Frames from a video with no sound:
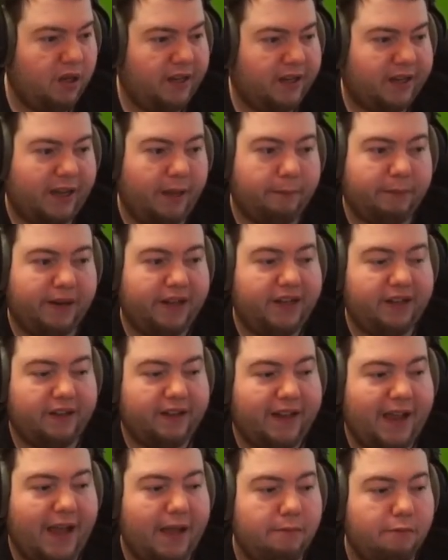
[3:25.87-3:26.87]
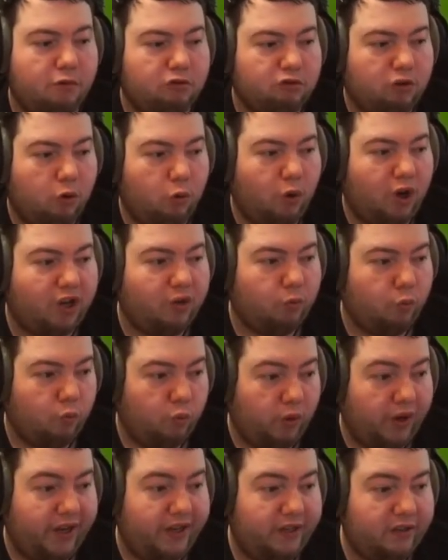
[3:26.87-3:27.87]
can play either cam or a white
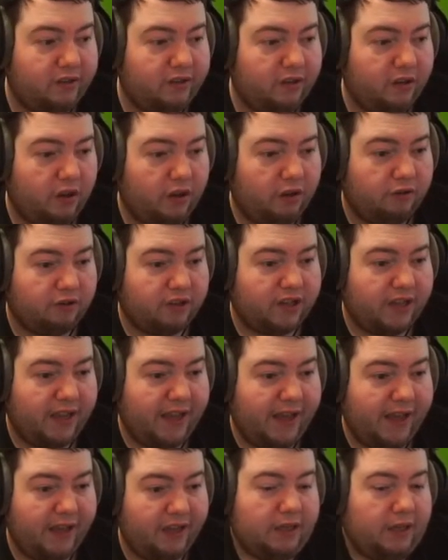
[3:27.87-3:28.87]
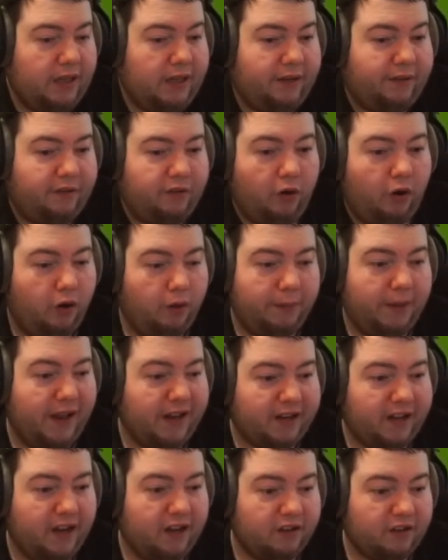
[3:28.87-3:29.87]
wing. Okay. It's not a
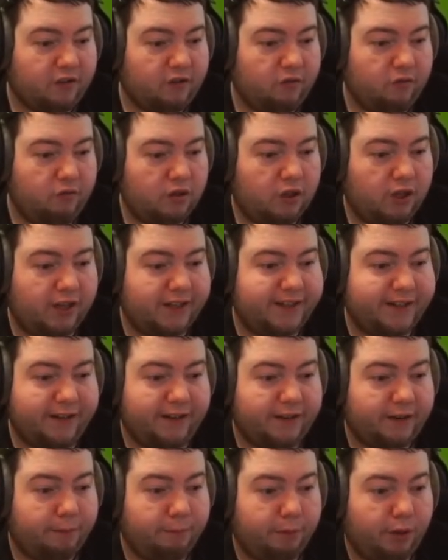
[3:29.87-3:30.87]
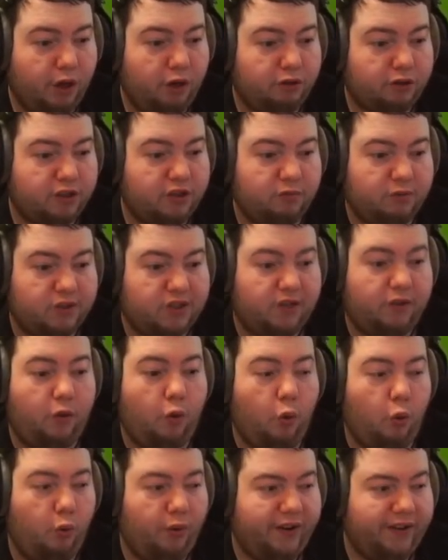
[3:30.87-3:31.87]
bad card at all. 99 composure, which is
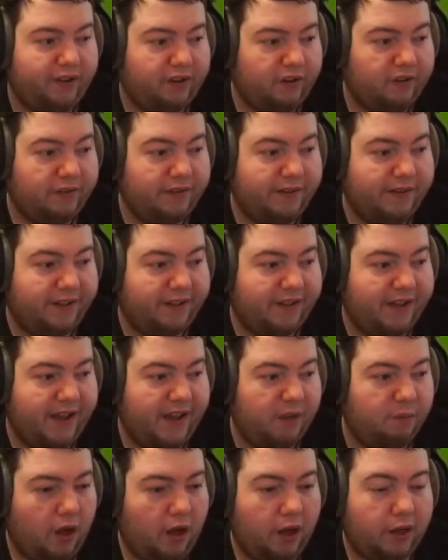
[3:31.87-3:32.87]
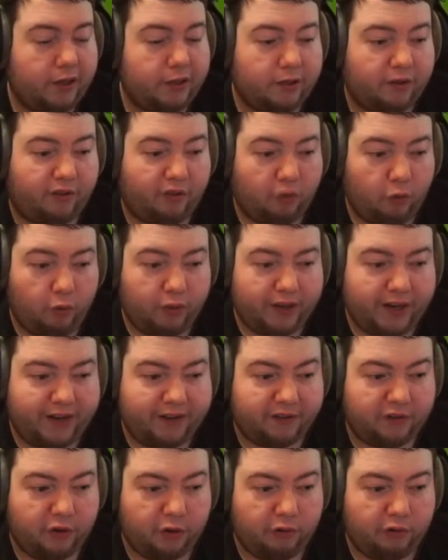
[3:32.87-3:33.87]
always good on this game. I saw that
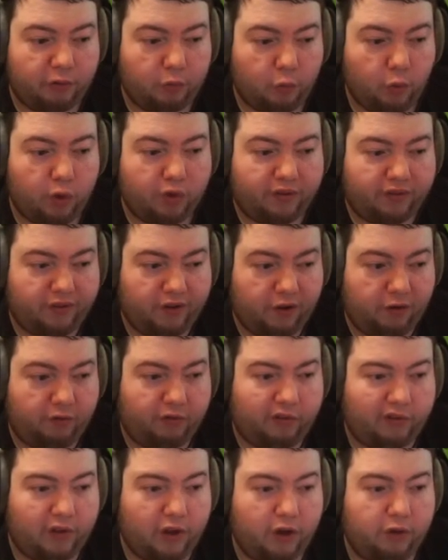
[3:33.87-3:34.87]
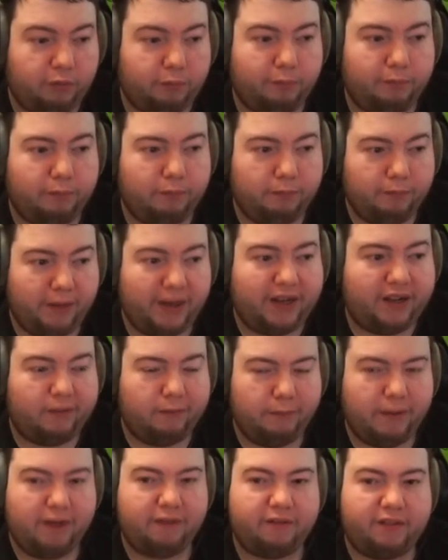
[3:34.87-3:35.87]
there's two squads though, so
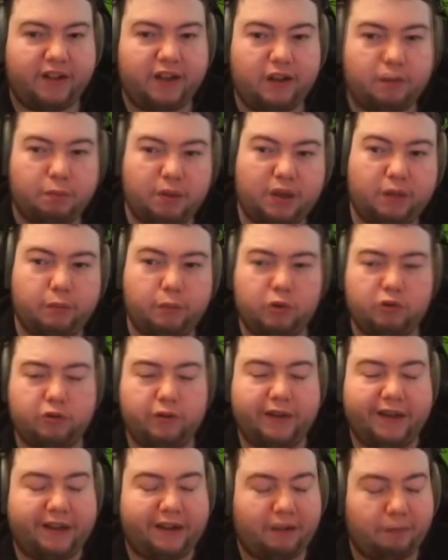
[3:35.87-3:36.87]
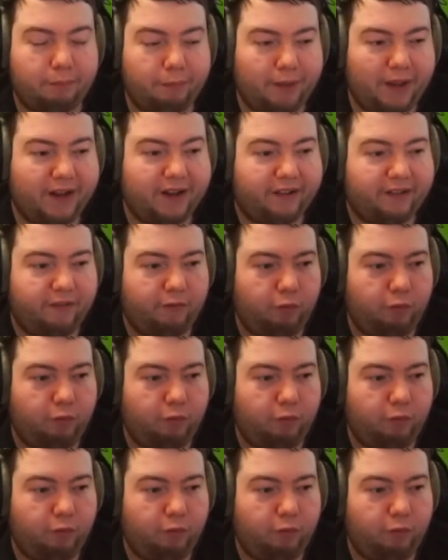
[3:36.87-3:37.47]
Mason Mount seems to be the more expensive